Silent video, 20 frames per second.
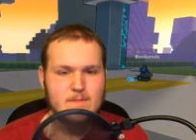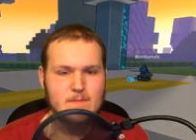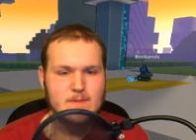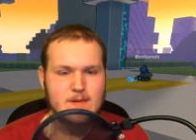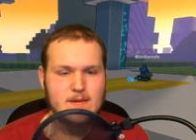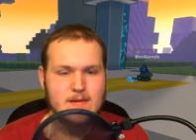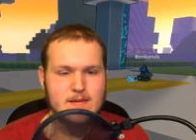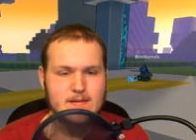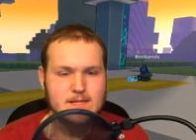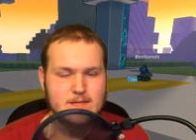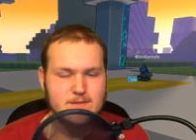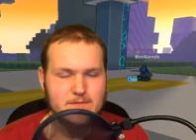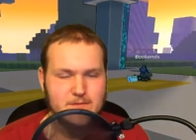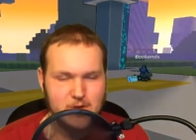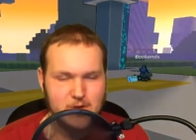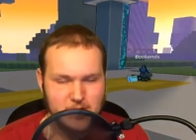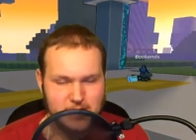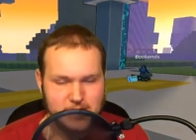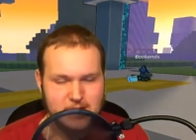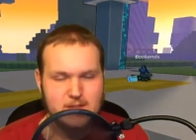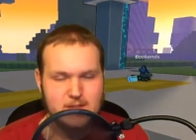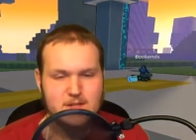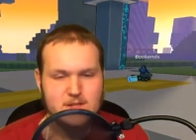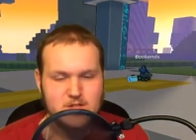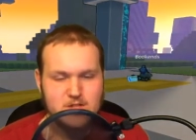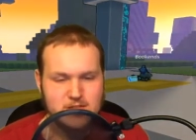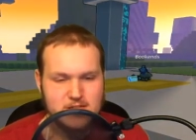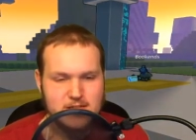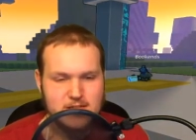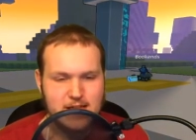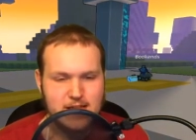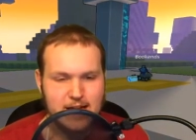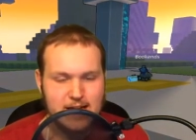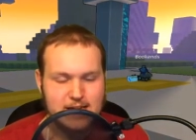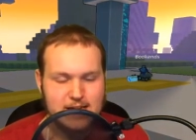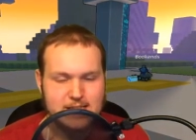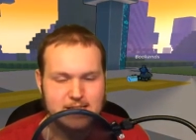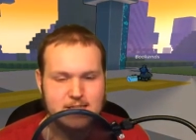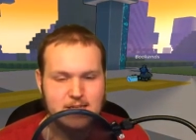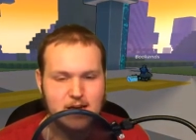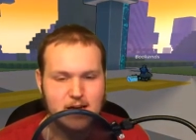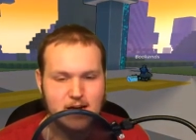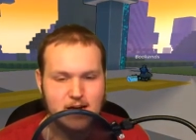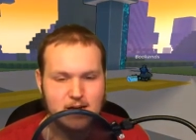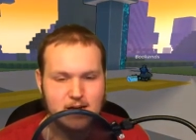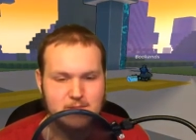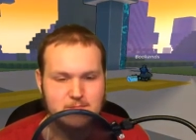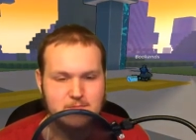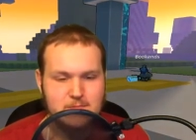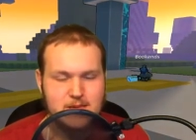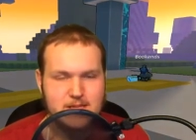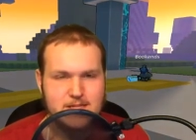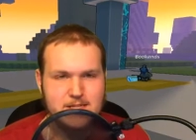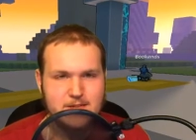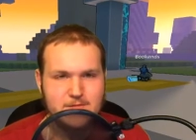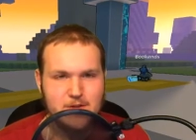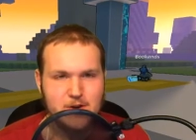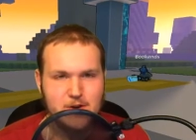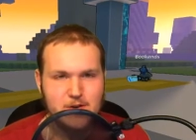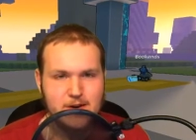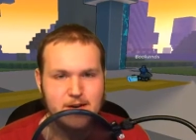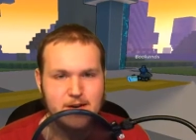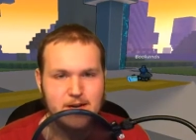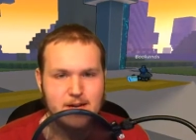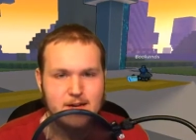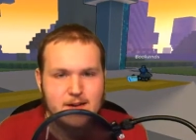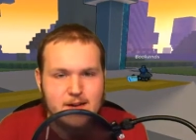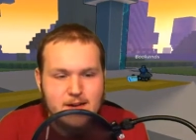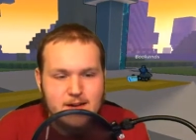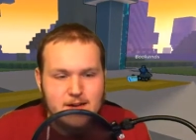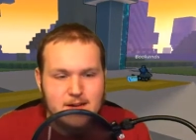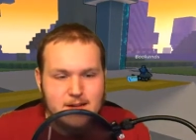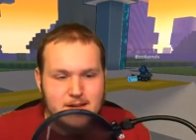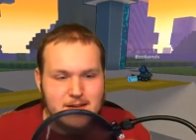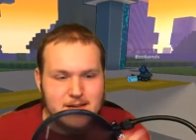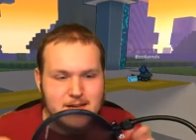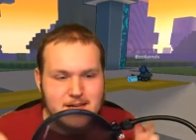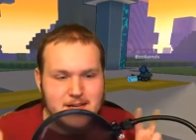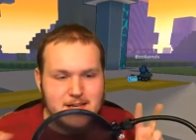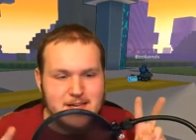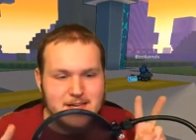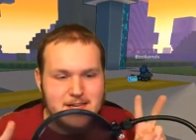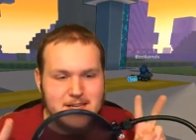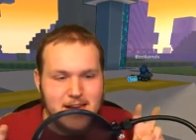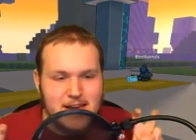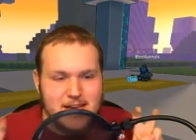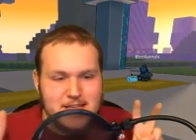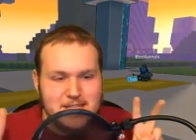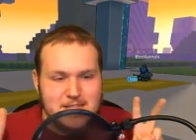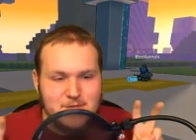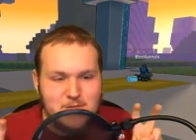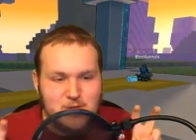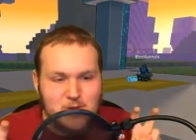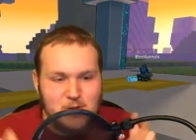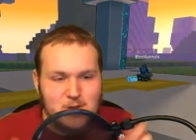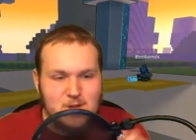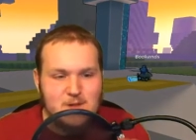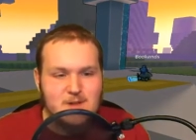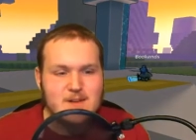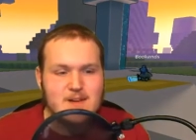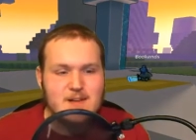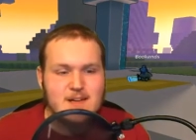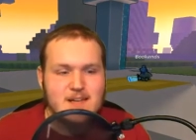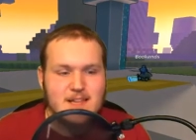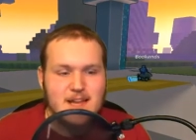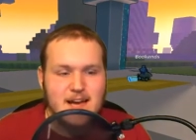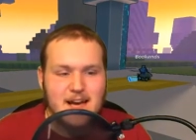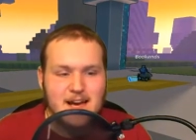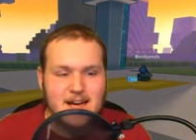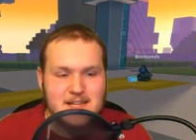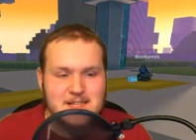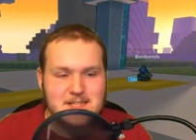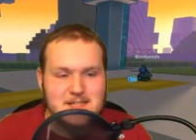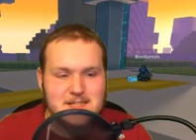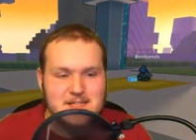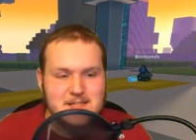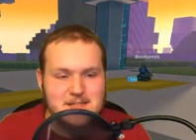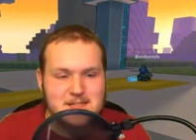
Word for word: It's a very delicious class. Uh, it's a very tasteful class.